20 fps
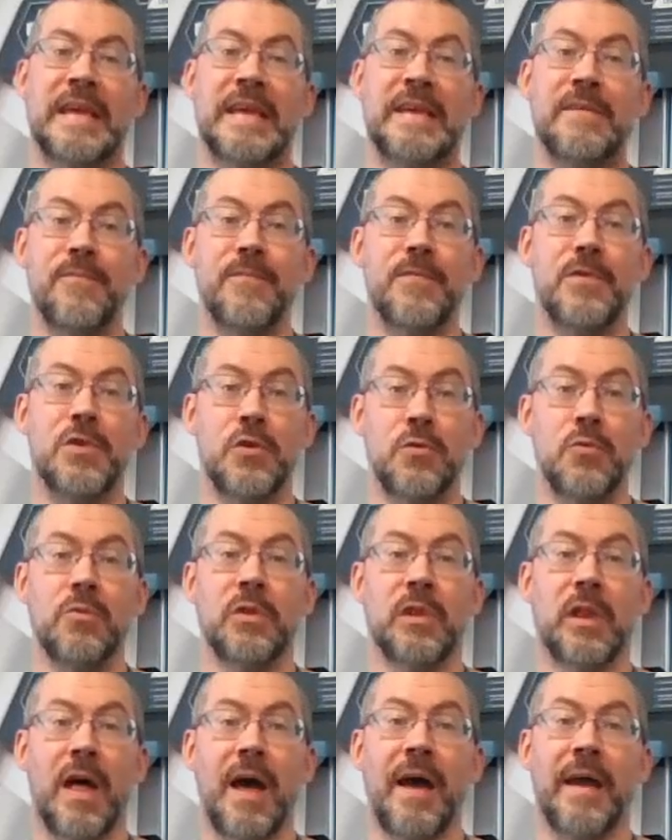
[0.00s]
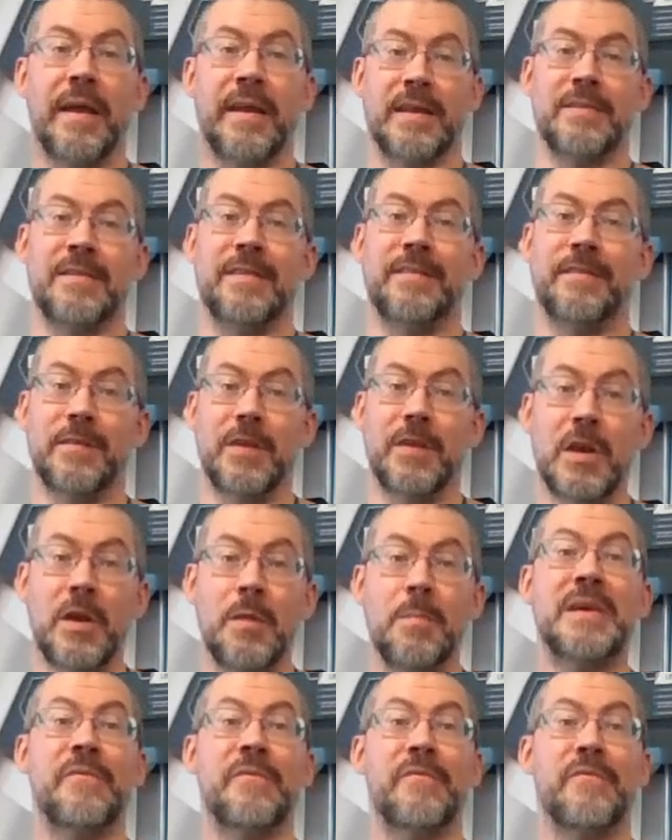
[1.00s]
if you'd like, and this is going
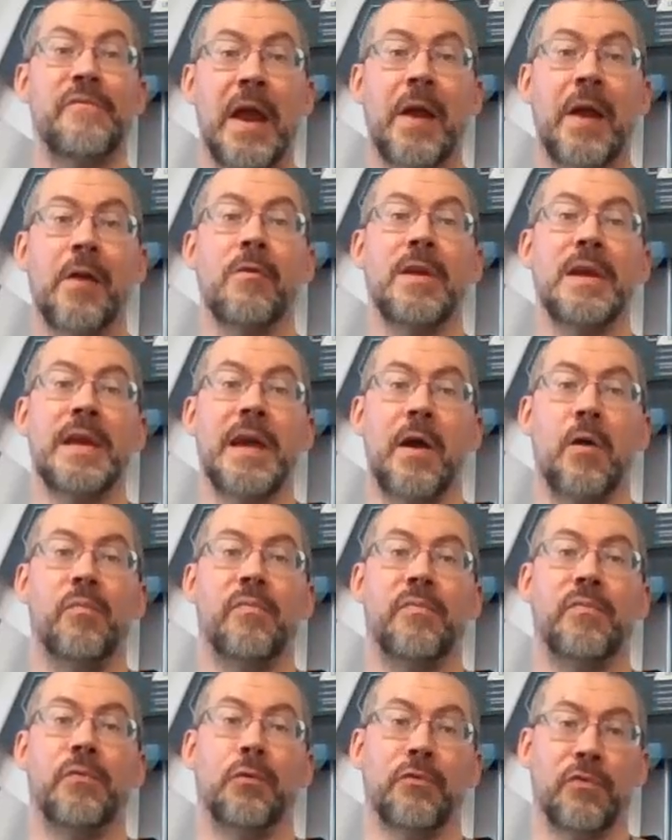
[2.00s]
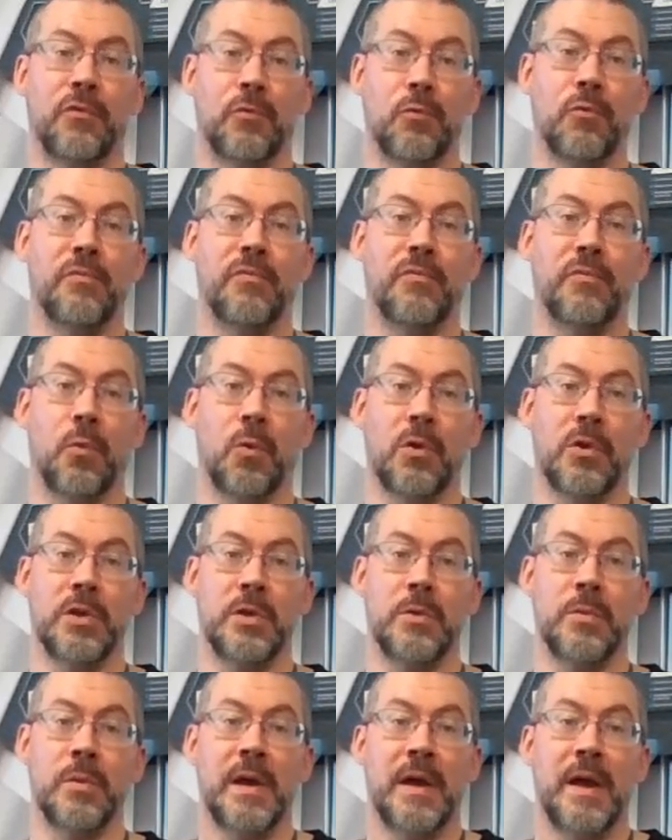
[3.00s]
to be a very helpful tool for
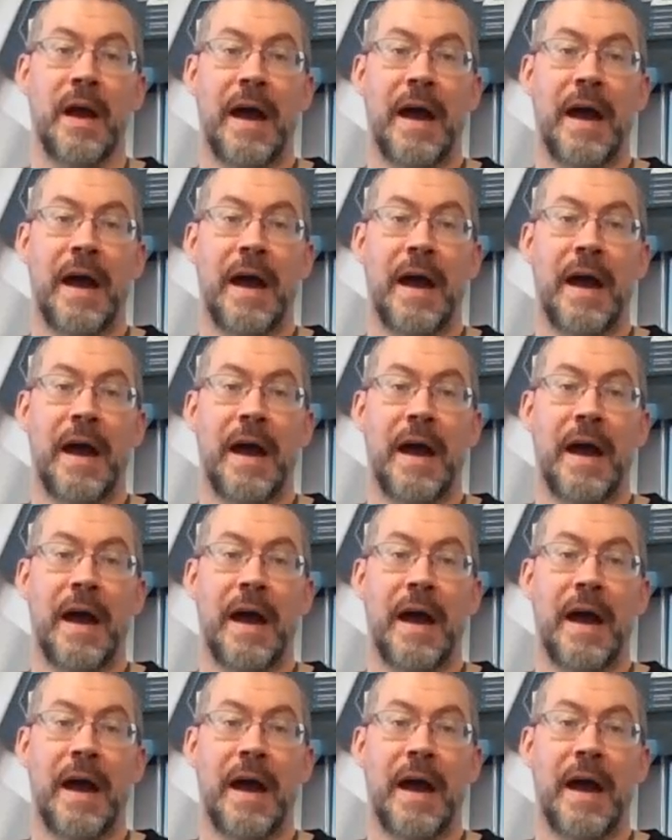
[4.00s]
you,